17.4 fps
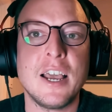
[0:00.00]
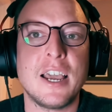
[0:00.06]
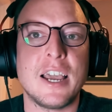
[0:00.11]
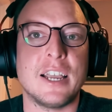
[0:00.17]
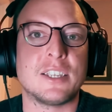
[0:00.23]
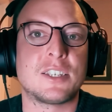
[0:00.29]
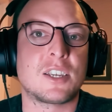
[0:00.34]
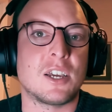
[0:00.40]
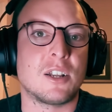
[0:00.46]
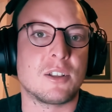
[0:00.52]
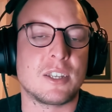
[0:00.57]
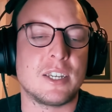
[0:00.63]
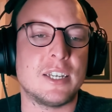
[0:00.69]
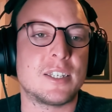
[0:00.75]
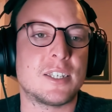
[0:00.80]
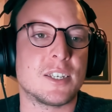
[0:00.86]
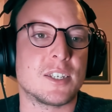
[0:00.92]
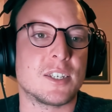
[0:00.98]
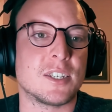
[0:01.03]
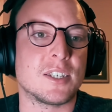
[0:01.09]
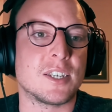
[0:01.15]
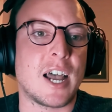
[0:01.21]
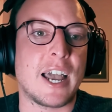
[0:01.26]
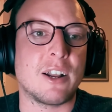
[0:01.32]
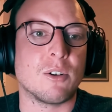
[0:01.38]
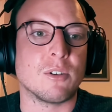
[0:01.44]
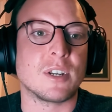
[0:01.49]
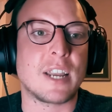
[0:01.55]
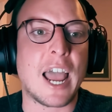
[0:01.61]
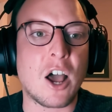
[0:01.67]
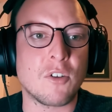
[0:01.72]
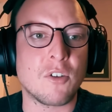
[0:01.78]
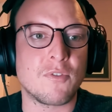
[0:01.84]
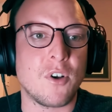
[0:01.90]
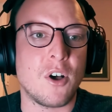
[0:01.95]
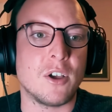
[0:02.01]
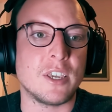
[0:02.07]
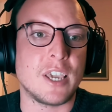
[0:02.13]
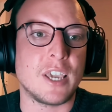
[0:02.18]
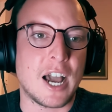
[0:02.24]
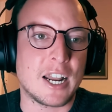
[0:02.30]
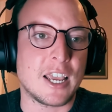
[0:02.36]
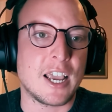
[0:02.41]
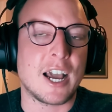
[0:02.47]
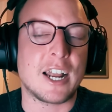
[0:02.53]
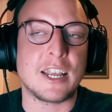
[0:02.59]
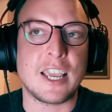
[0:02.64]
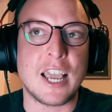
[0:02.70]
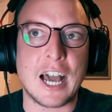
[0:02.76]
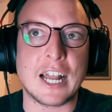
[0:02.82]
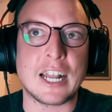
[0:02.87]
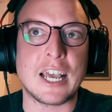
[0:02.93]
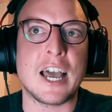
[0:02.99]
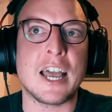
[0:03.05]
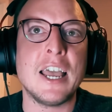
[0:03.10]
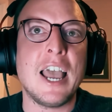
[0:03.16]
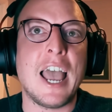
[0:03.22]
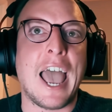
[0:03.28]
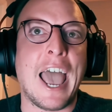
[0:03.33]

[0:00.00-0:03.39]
It's going to lead to societal downfall, yada, yada, yada.